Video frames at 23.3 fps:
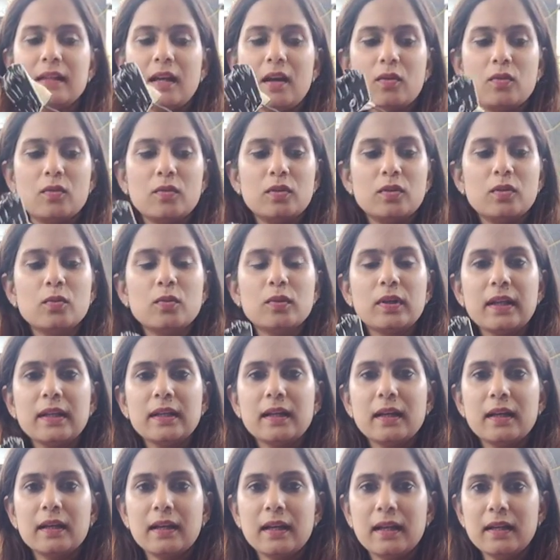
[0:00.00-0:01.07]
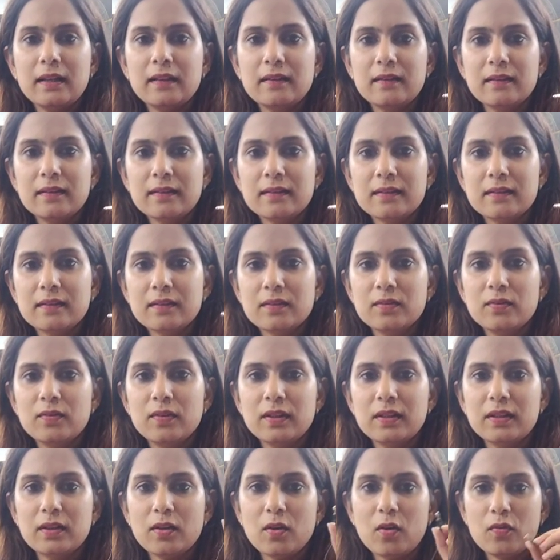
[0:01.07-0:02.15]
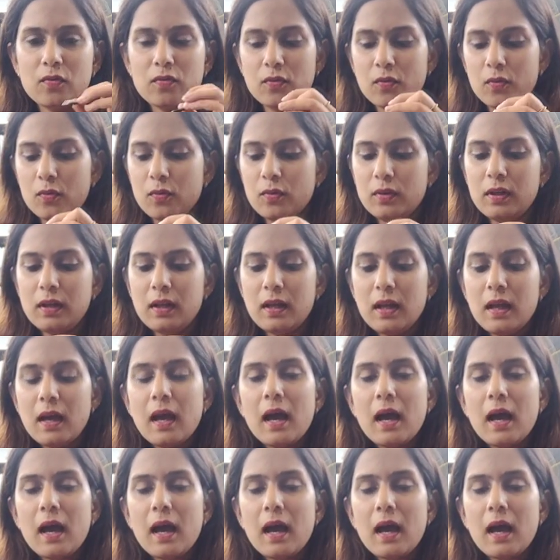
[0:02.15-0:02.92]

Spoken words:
Now you can connect this with your phone